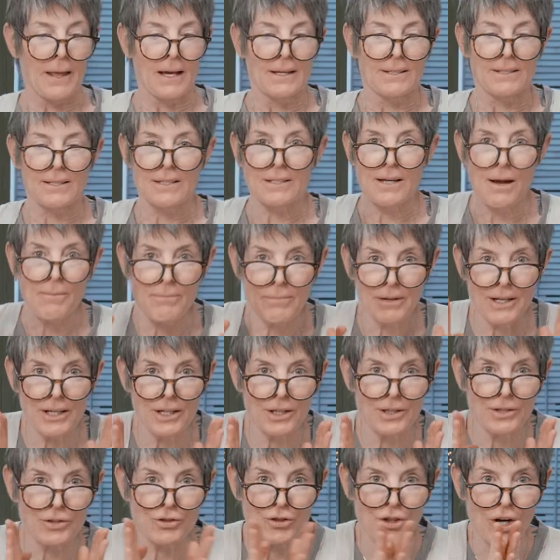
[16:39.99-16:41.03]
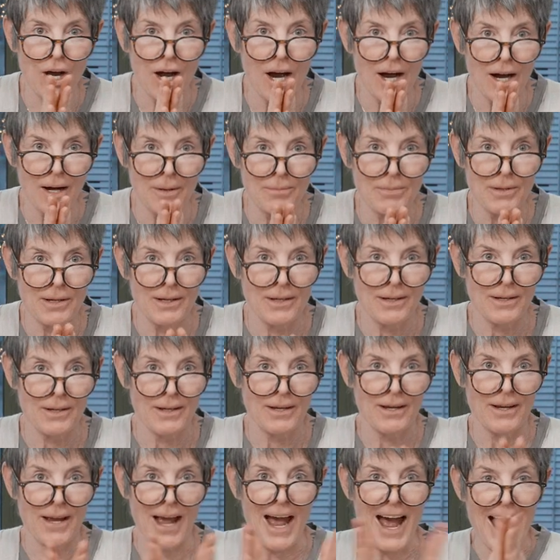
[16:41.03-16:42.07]
Somebody's job
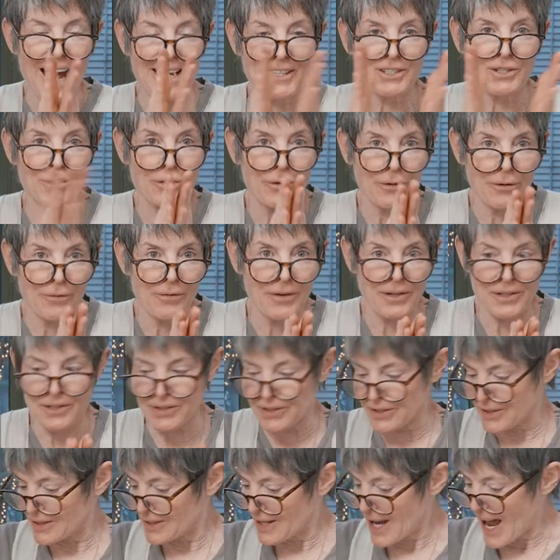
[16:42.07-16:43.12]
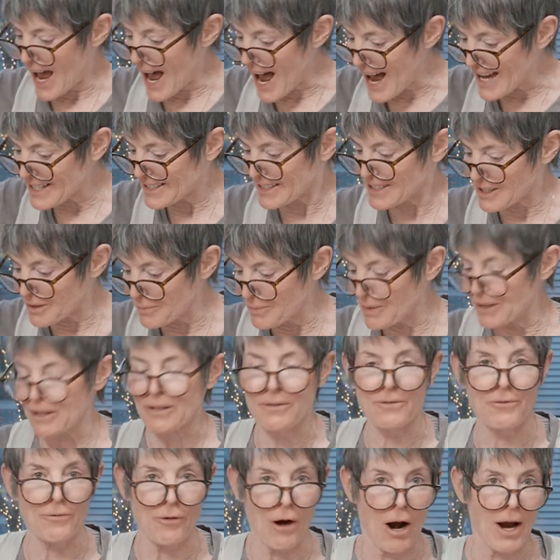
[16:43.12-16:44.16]
at service has to be
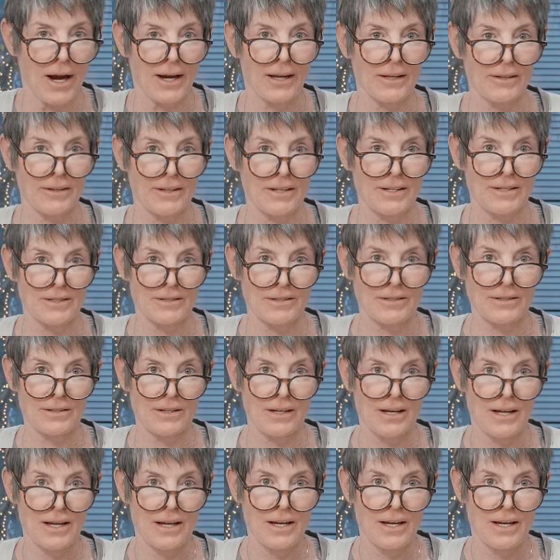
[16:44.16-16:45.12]
frying these.